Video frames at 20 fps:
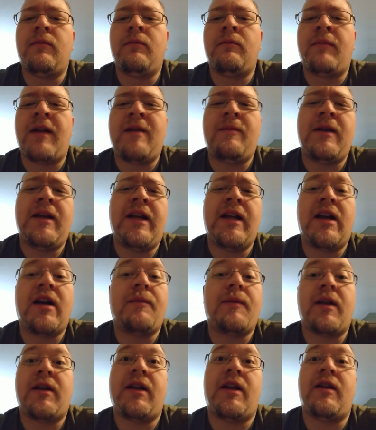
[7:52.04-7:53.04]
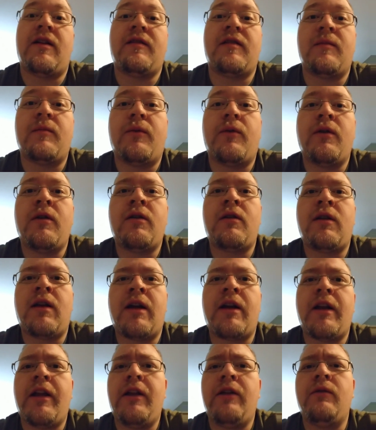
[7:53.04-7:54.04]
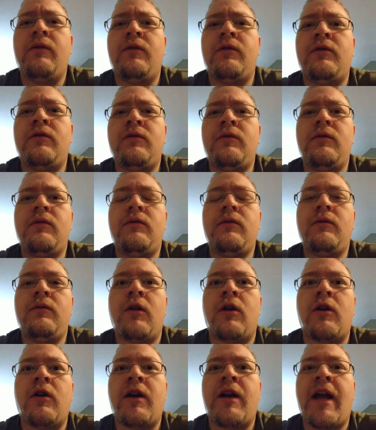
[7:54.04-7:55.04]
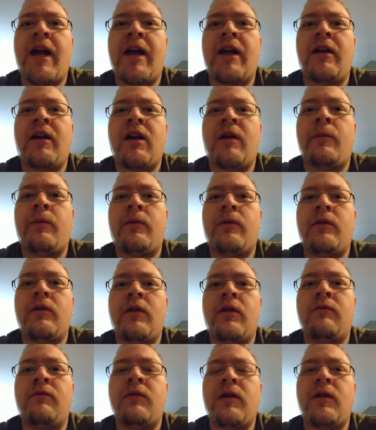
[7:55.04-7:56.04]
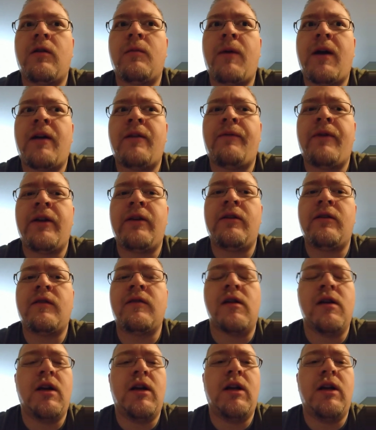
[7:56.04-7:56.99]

maybe get it up to 10 at some point. Not in a huge hurry to add a couple of regular Pathfinders.